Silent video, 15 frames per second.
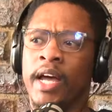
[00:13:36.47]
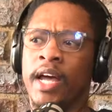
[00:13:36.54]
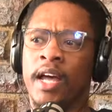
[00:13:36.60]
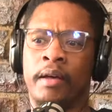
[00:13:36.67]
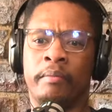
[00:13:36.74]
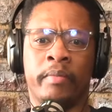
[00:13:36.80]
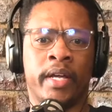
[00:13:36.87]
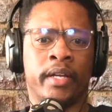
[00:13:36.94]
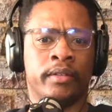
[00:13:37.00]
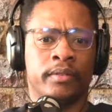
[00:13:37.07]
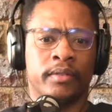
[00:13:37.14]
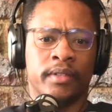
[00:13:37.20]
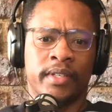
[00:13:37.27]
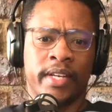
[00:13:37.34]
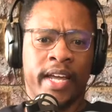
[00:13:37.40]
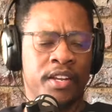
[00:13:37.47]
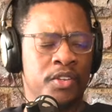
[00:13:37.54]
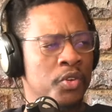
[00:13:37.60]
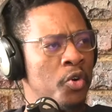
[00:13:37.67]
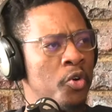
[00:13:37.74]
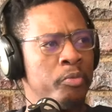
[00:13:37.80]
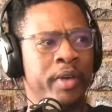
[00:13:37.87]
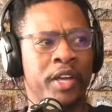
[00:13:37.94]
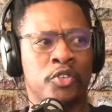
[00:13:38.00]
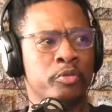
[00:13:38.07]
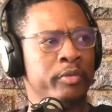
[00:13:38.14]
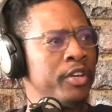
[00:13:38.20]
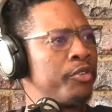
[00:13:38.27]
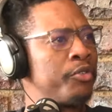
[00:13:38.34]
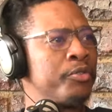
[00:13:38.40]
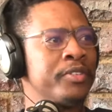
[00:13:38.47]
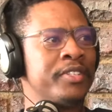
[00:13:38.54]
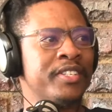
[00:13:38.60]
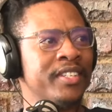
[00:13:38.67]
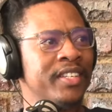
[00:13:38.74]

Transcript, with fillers: ah, a ah, man, I need to go Something. back to my roots.